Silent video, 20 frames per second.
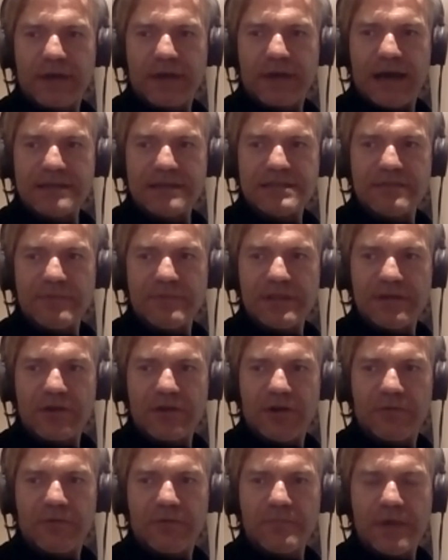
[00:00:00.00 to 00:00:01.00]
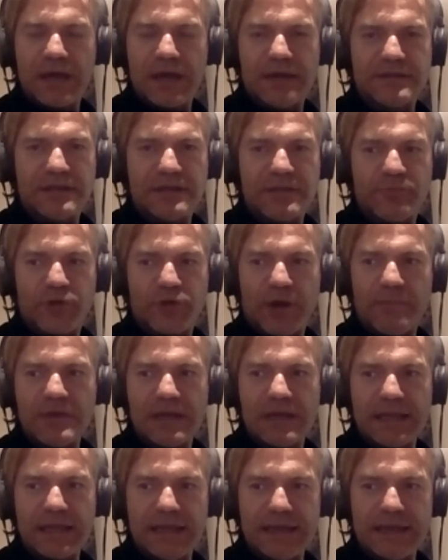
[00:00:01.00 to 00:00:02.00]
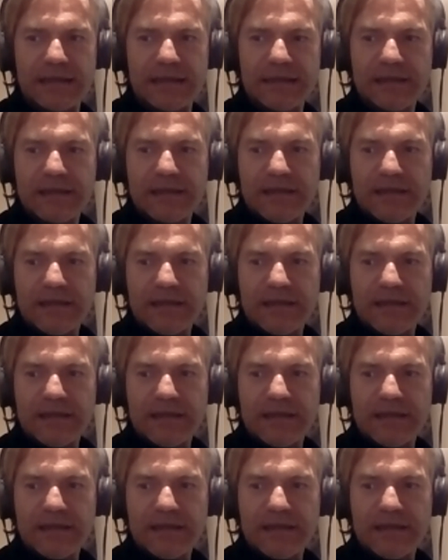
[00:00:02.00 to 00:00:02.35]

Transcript: asking me to come uh, to the Premier League,